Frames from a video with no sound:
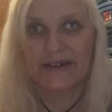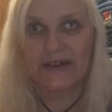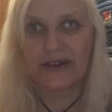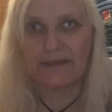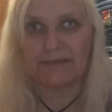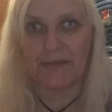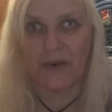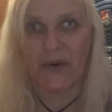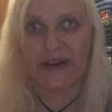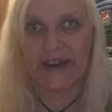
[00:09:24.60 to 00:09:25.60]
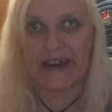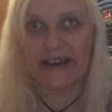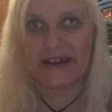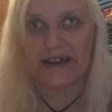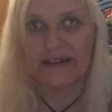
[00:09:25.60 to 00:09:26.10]
good
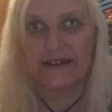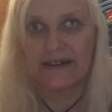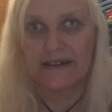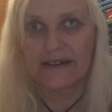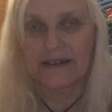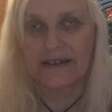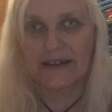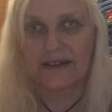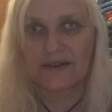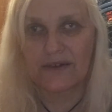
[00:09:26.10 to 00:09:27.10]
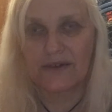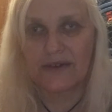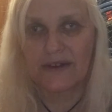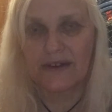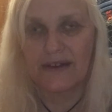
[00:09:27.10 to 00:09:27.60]
morning," said the
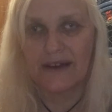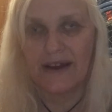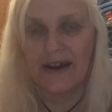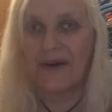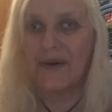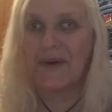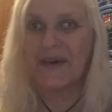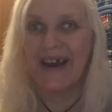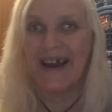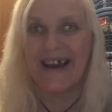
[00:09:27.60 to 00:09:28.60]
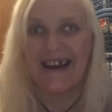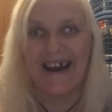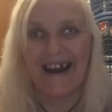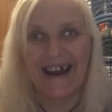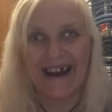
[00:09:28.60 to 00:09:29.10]
rose. "Oh,
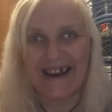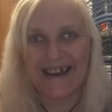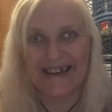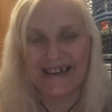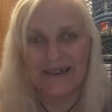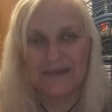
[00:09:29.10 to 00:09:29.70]
hi.